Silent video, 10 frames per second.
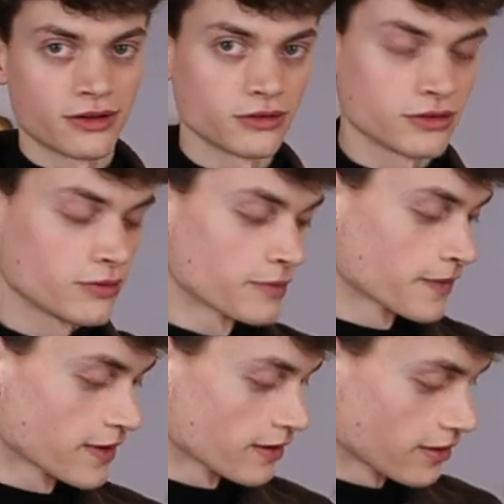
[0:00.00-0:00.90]
I don't know.
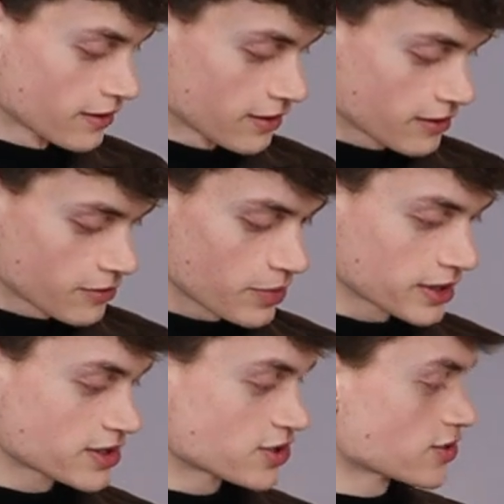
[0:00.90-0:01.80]

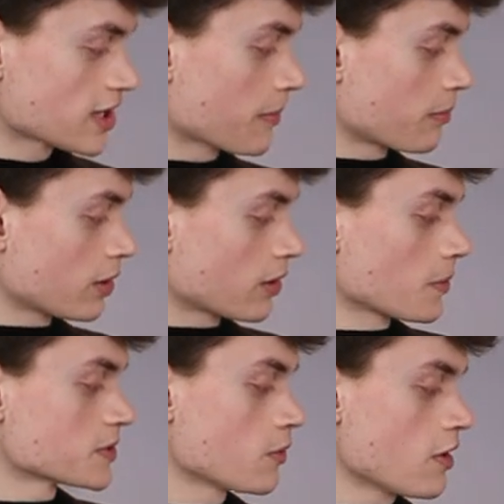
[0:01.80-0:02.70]
But it's just like pulling
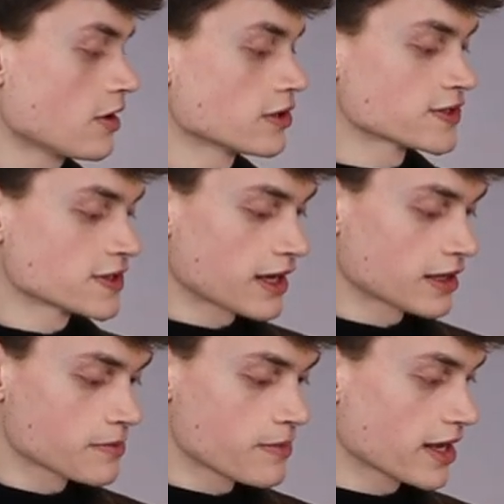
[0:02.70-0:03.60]
up the walls
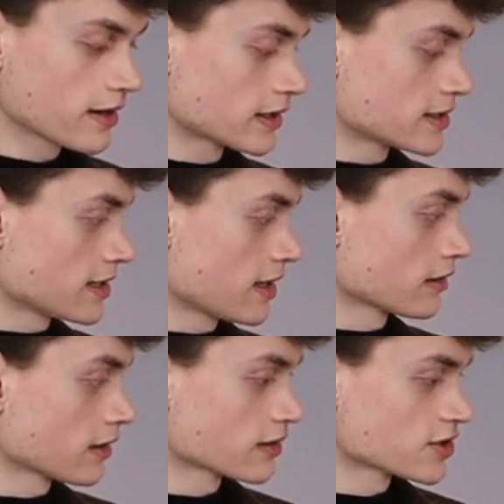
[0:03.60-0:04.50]
and making it
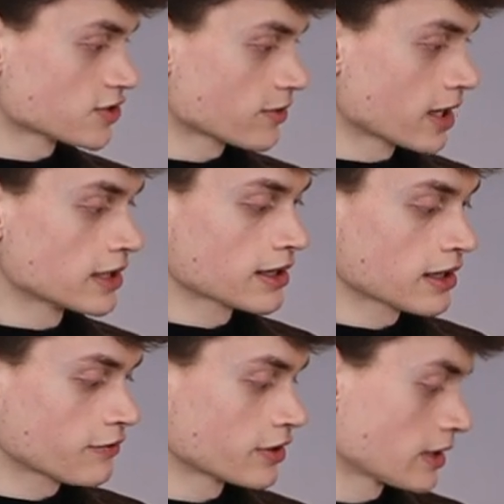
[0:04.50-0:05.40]
thin and straight and
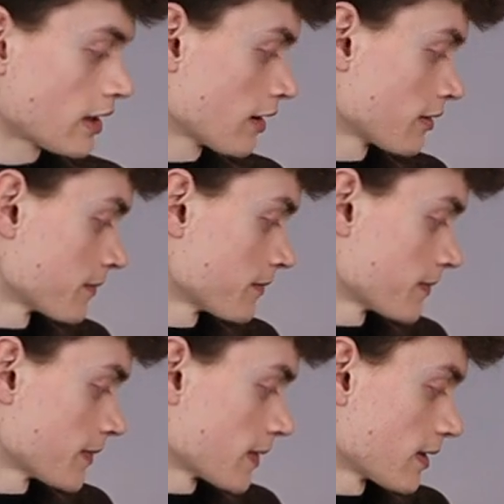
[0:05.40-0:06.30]
everything.
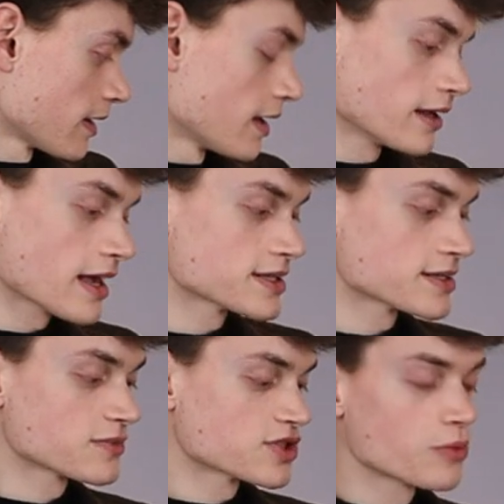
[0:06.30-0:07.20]

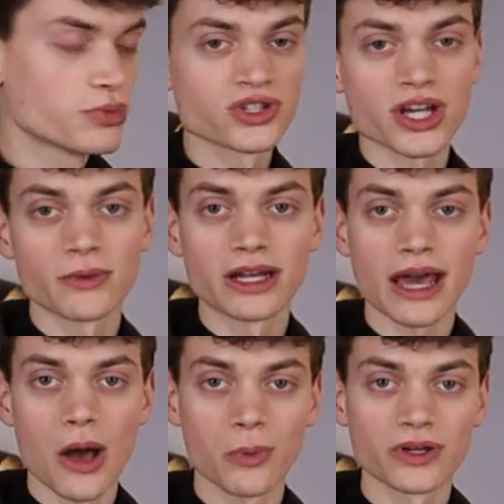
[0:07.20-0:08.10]
Yes, so books can really
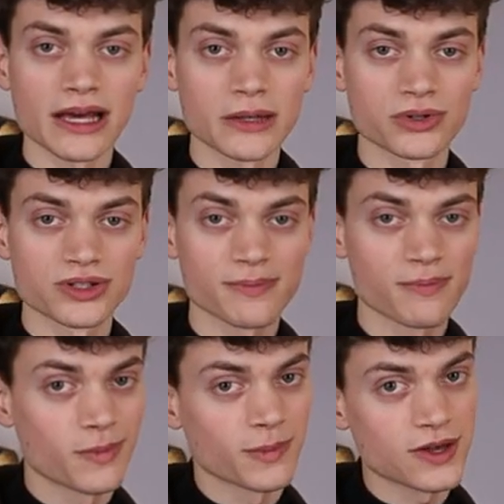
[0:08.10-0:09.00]
help with that, but
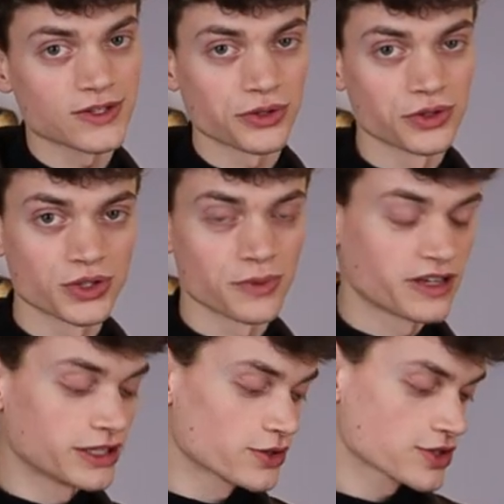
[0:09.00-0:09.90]
also
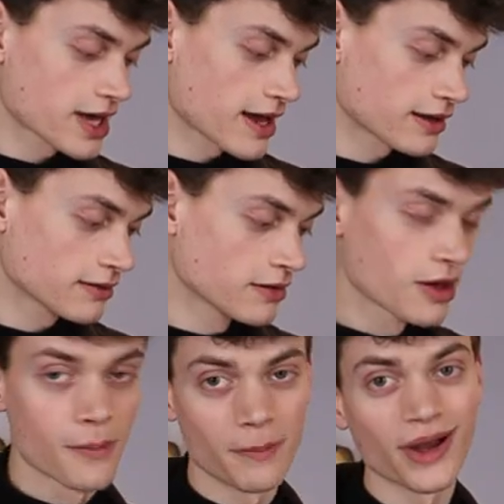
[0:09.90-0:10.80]
YouTube videos can.
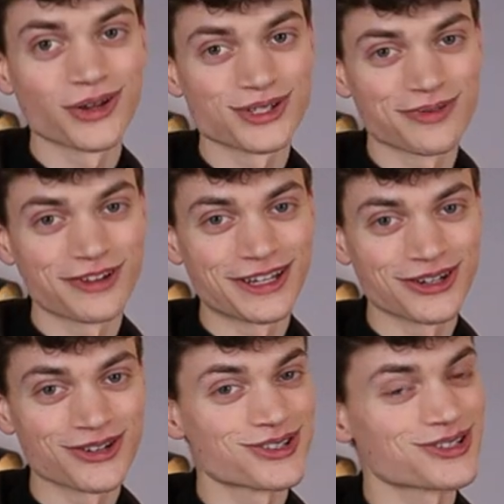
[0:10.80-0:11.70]
My YouTube
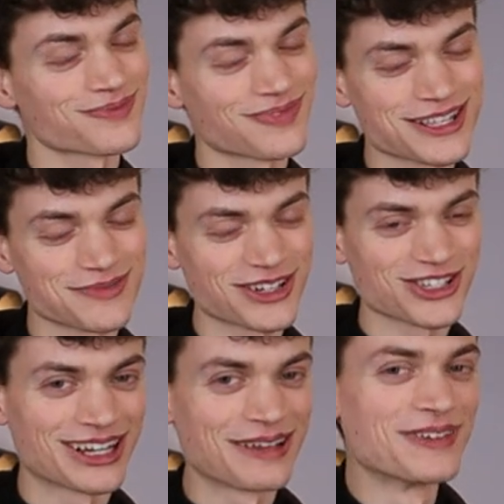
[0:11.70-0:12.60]
videos
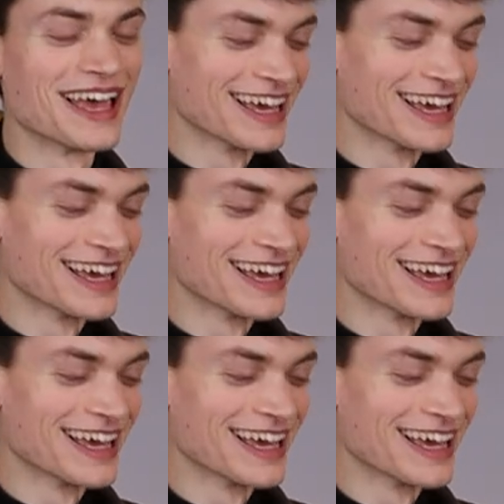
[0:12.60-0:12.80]
especially.